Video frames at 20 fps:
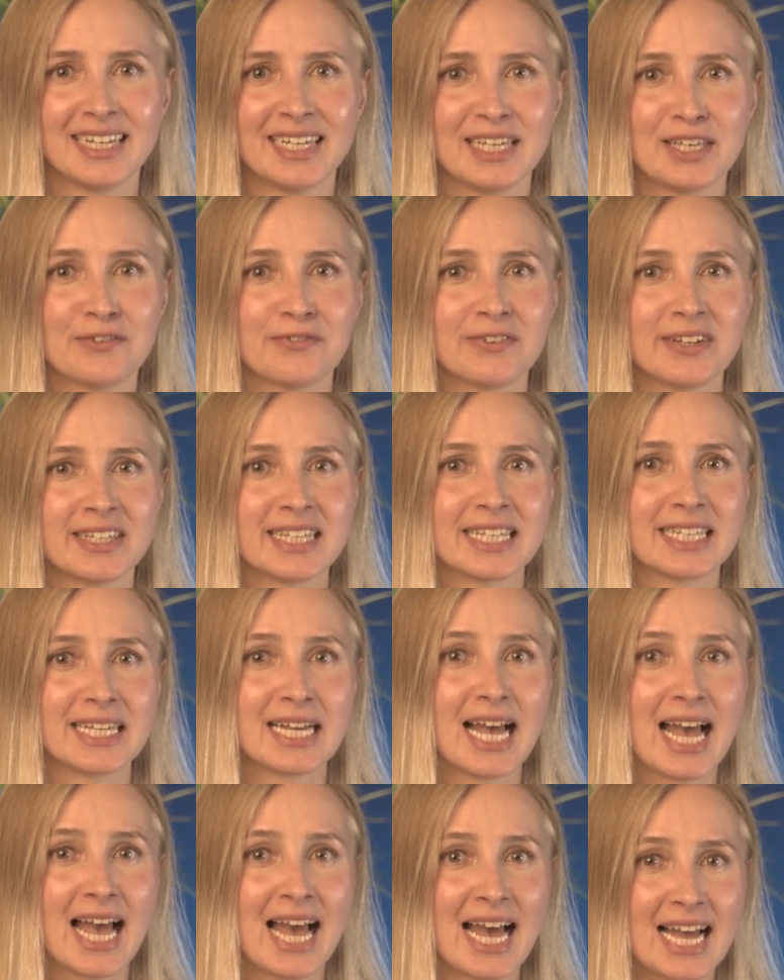If it
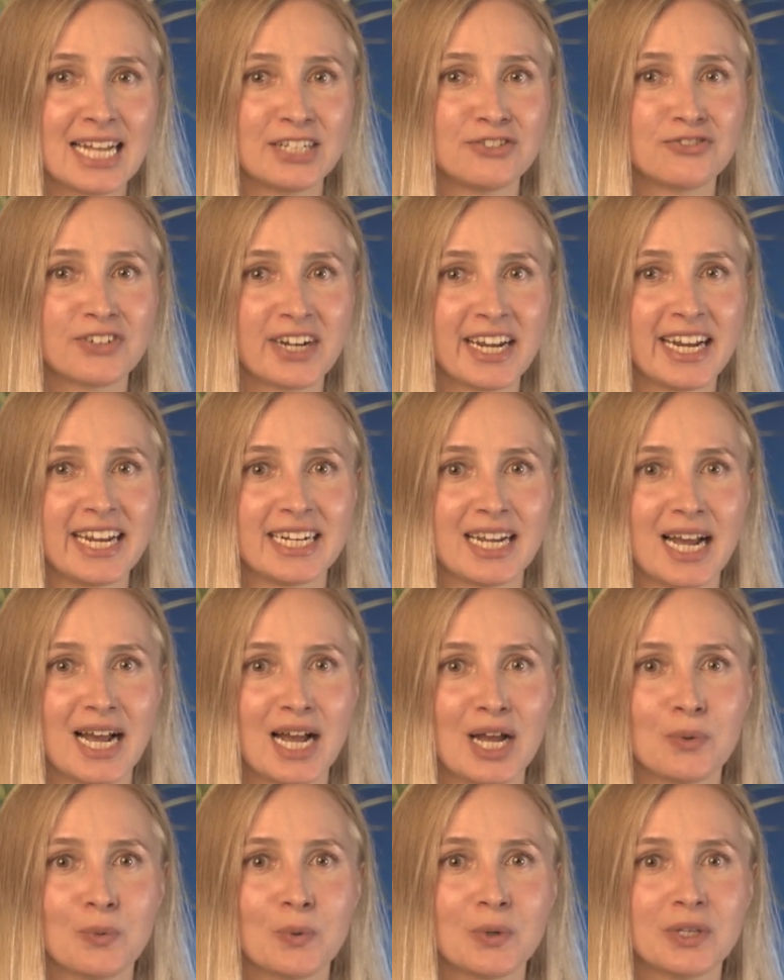had rained,
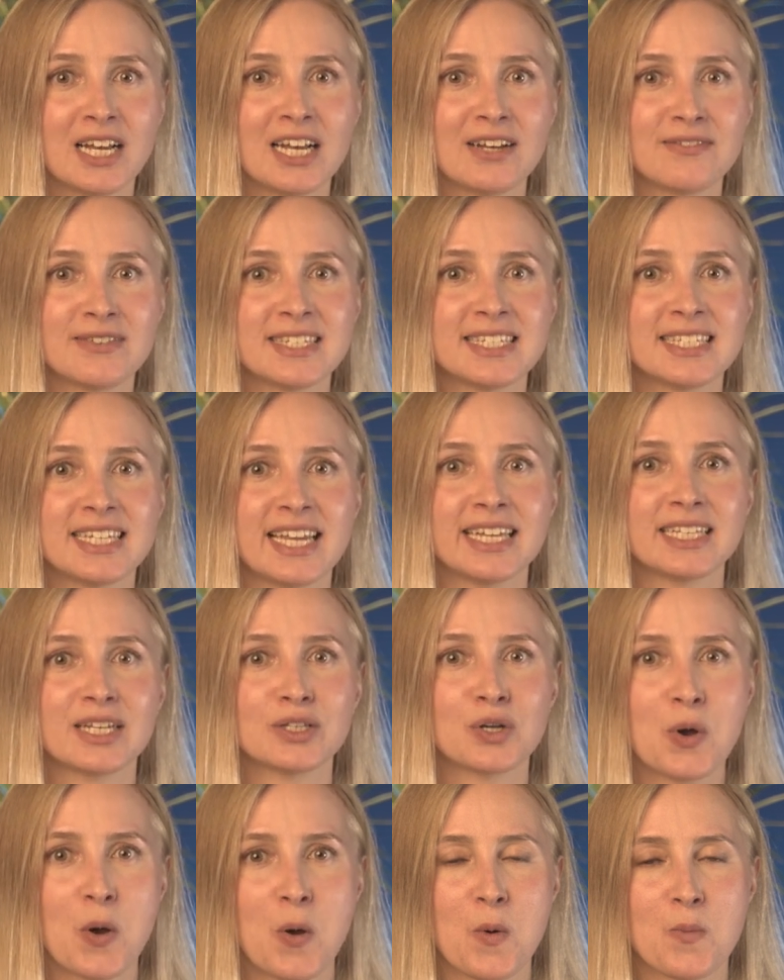I would have stayed
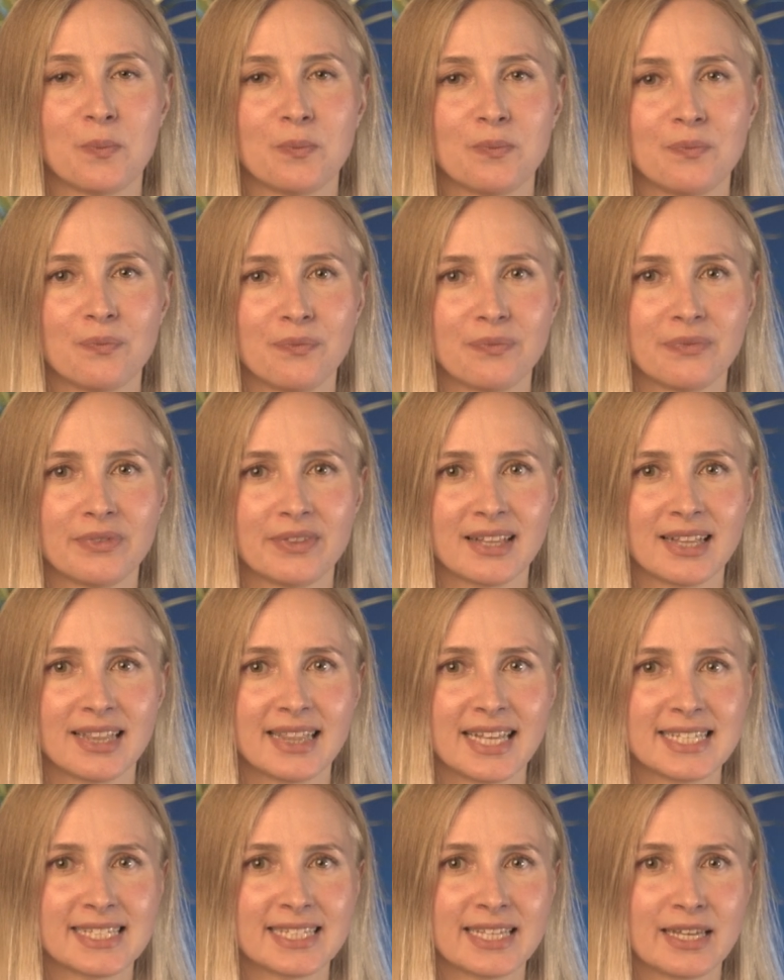at home.
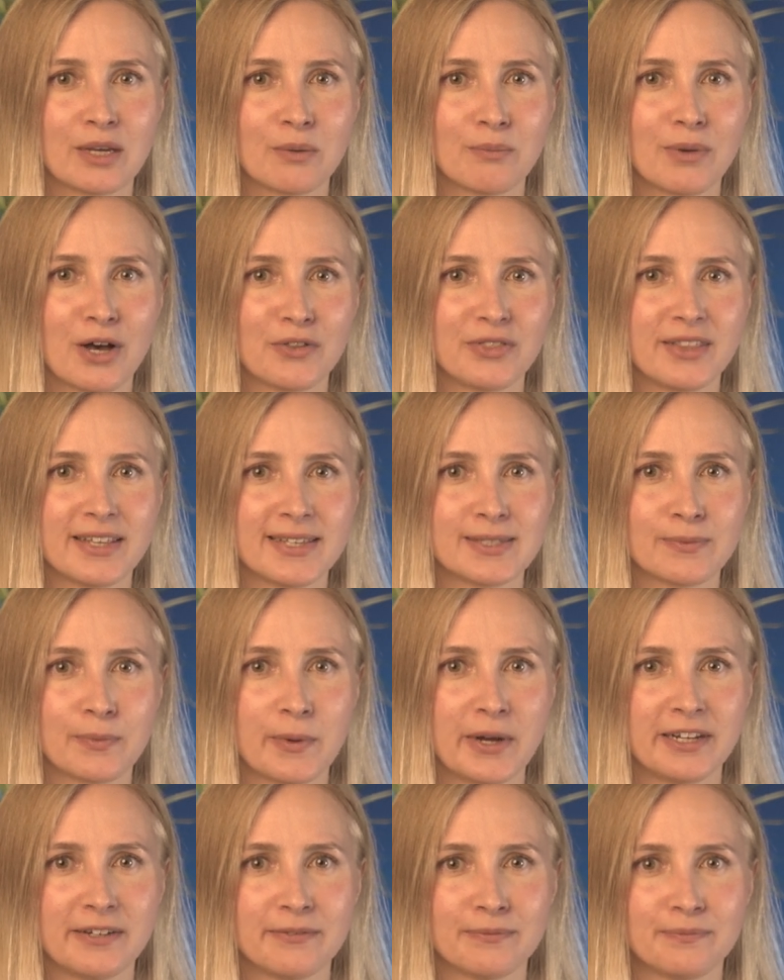Let's think about this
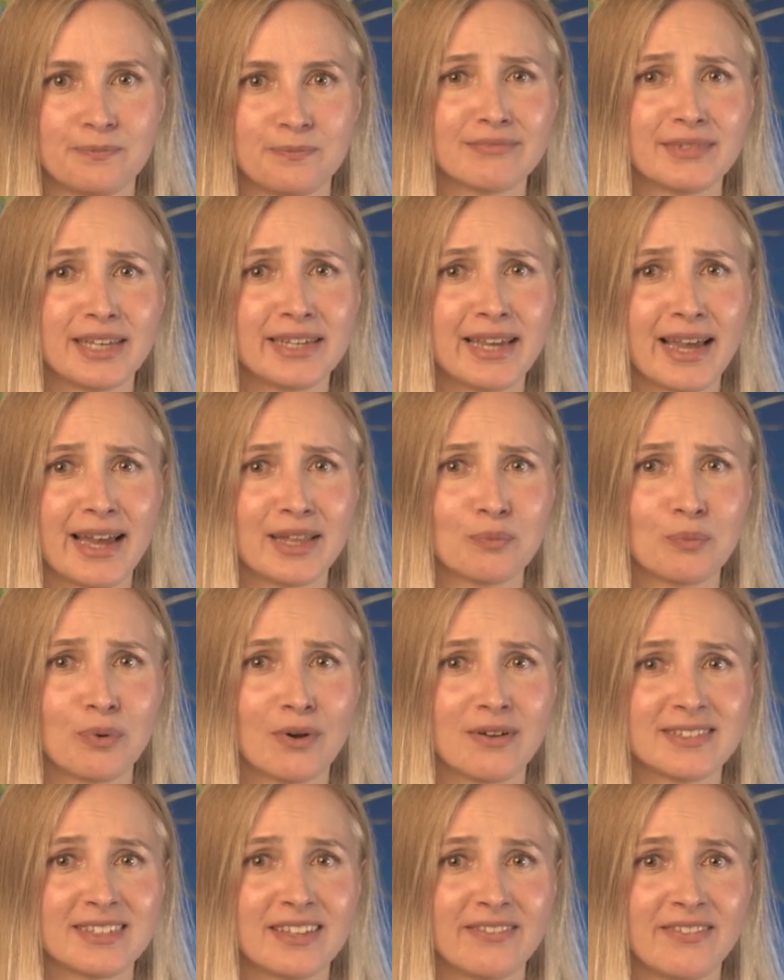one. Again,
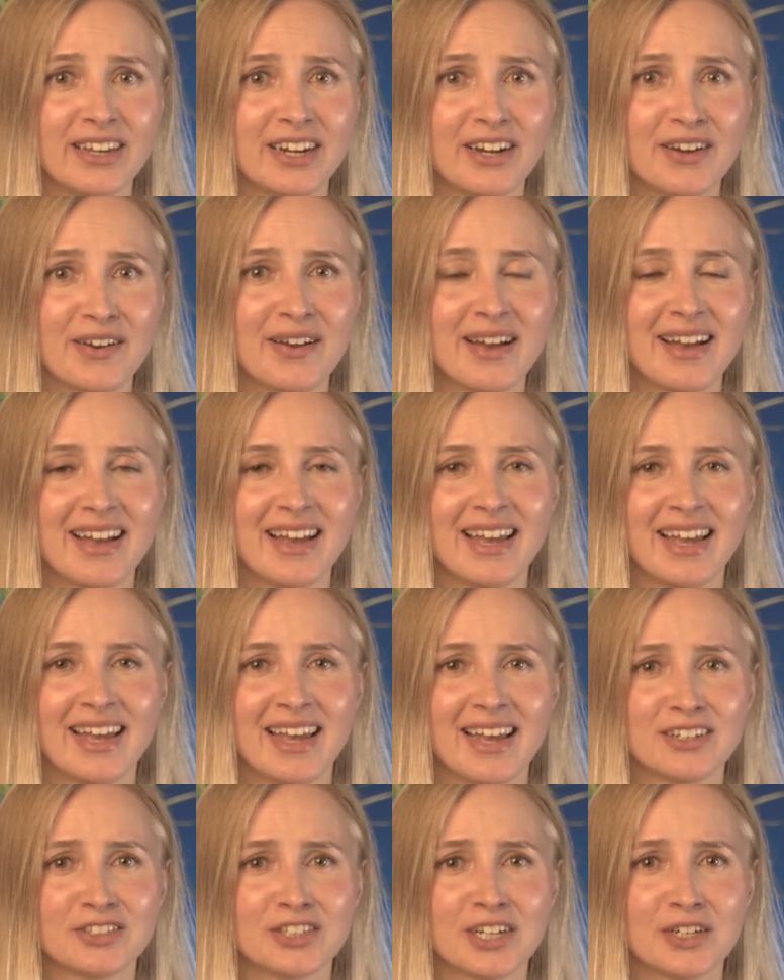pause the video
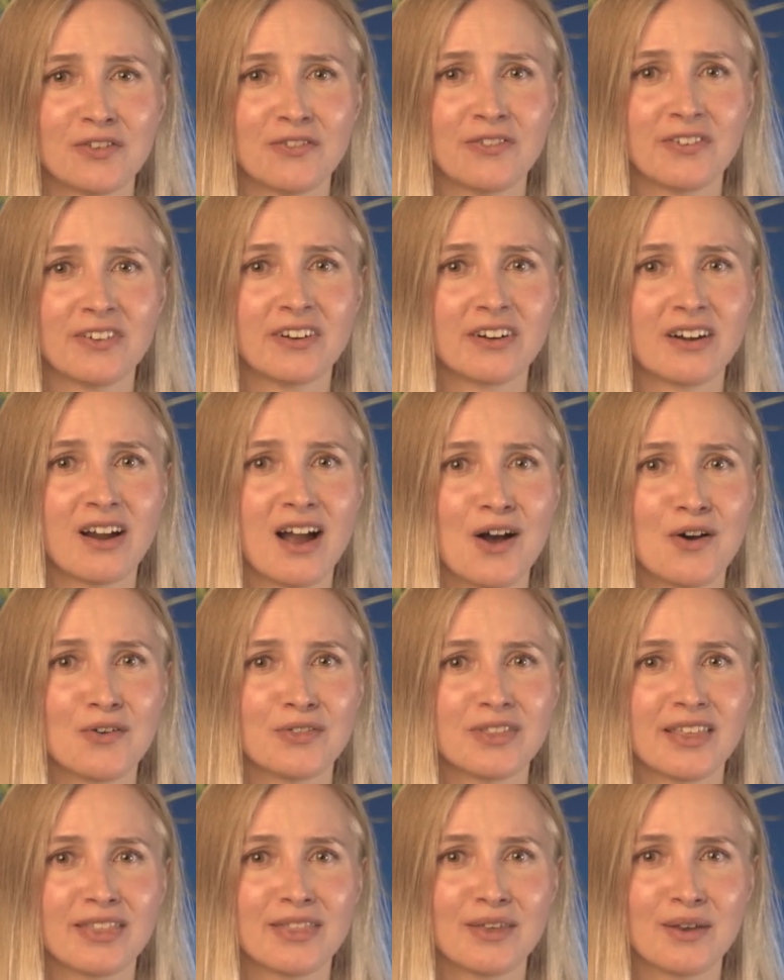and try to figure
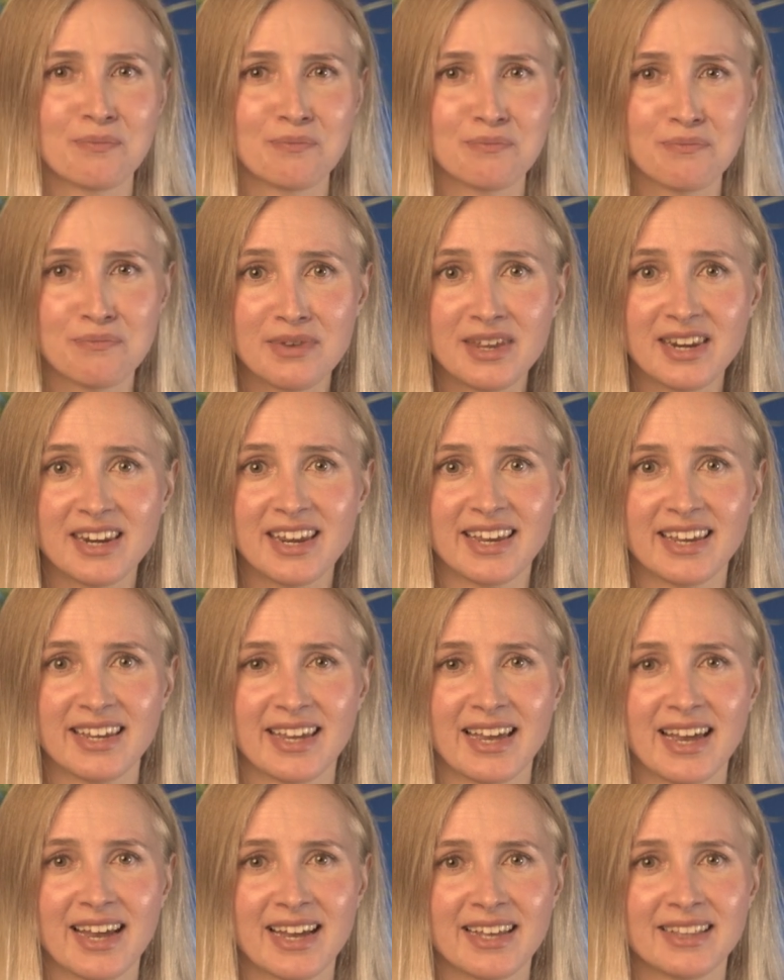out the
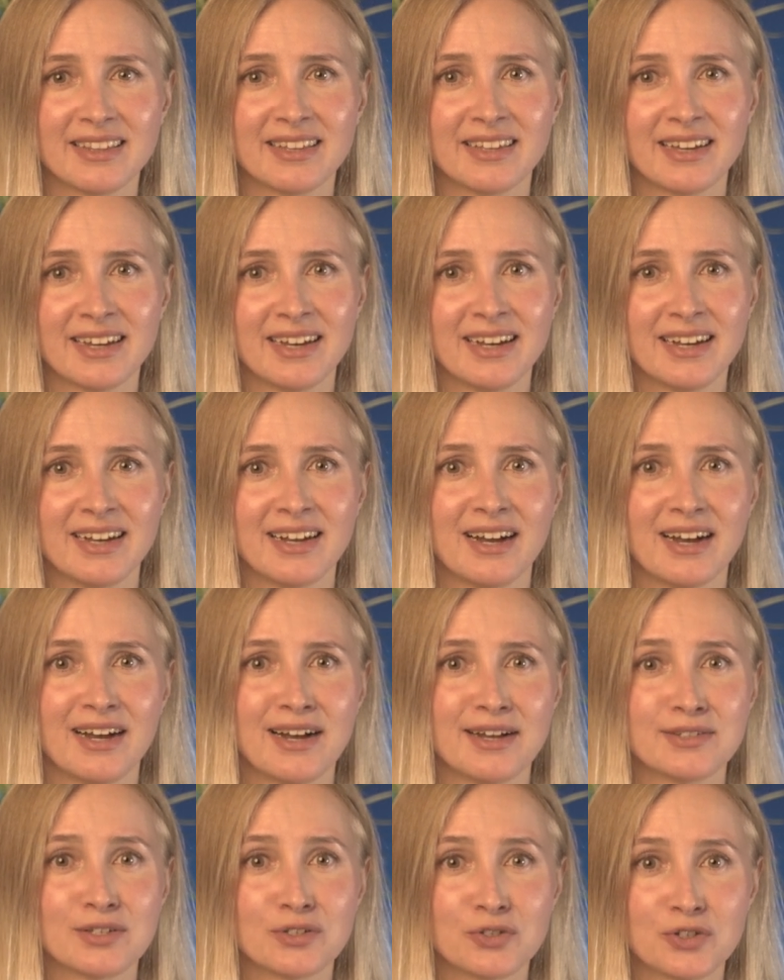meaning and
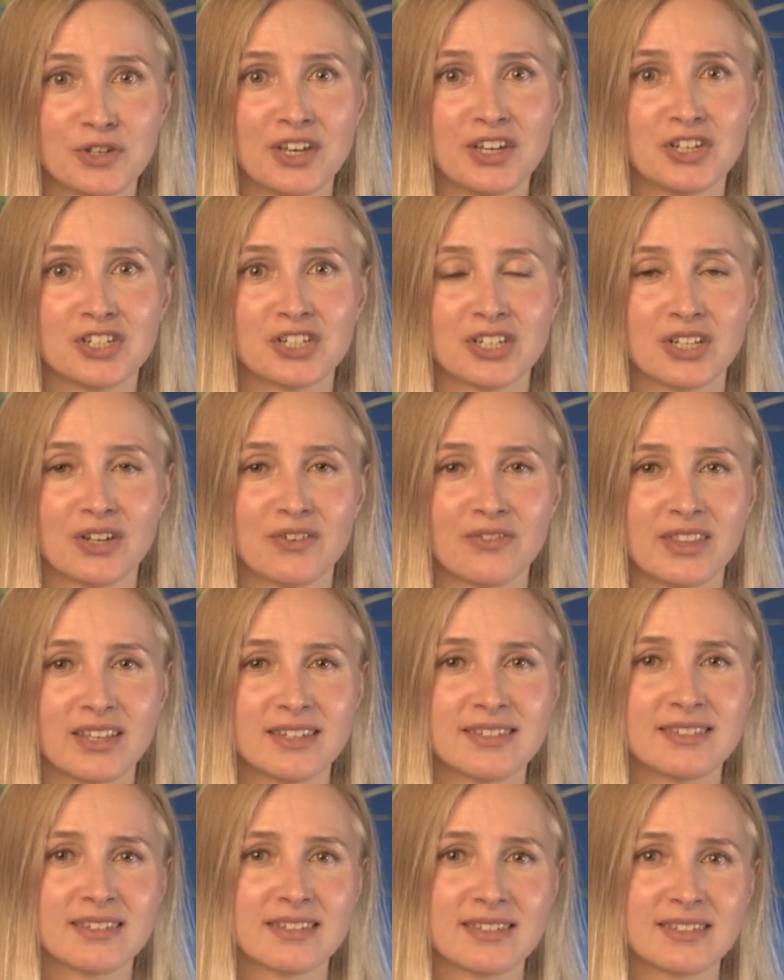situation of
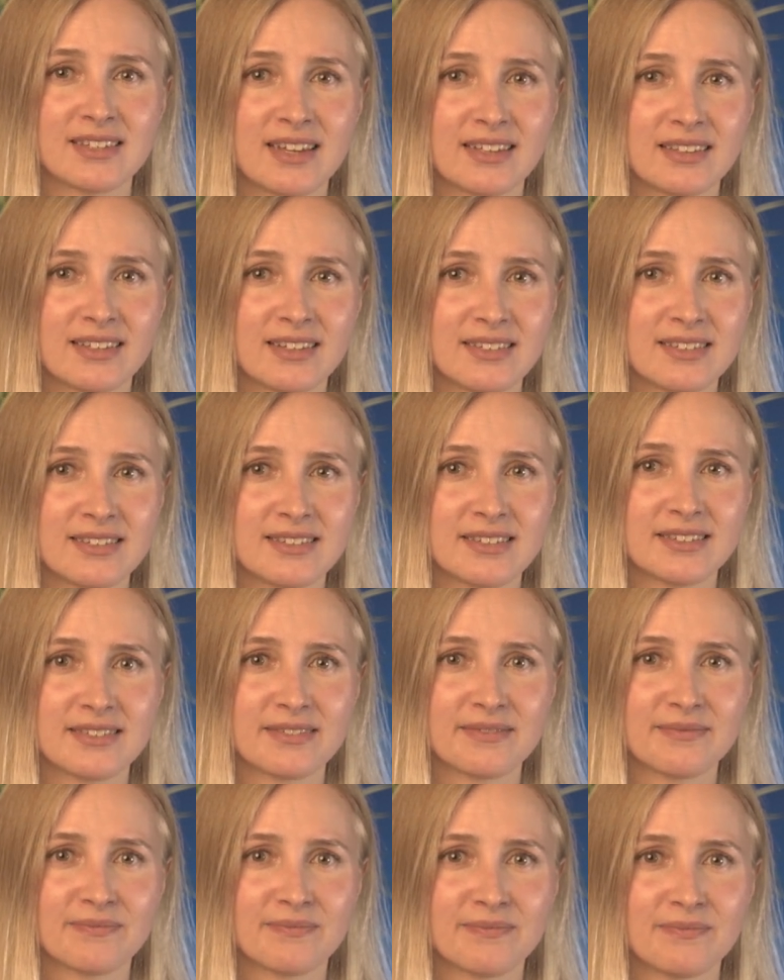this sentence.